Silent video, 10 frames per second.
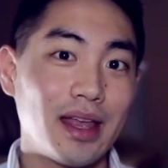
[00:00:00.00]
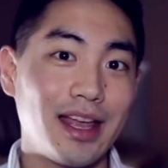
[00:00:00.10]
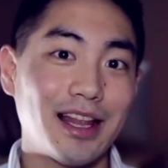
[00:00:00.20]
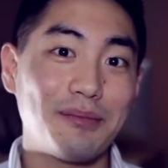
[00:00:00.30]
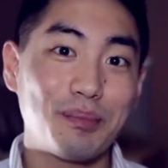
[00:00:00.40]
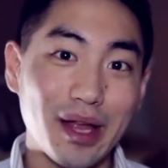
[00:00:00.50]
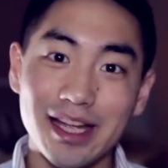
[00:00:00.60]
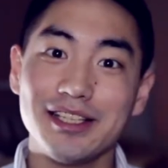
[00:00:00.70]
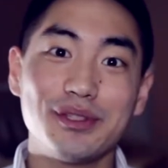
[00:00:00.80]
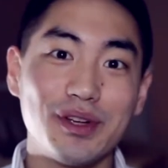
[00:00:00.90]
And I've
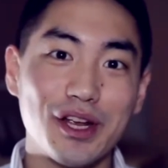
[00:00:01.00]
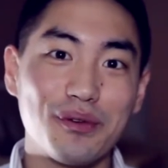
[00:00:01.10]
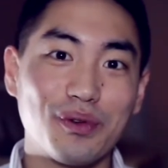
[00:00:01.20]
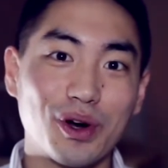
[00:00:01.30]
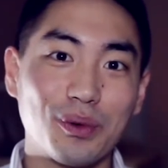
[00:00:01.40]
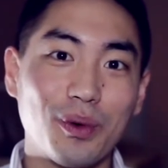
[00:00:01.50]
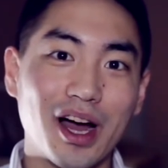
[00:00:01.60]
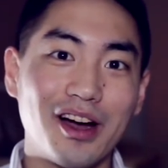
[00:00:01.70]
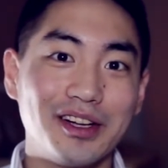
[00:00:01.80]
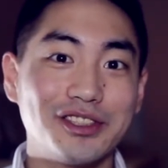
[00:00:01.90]
planned this video for a while.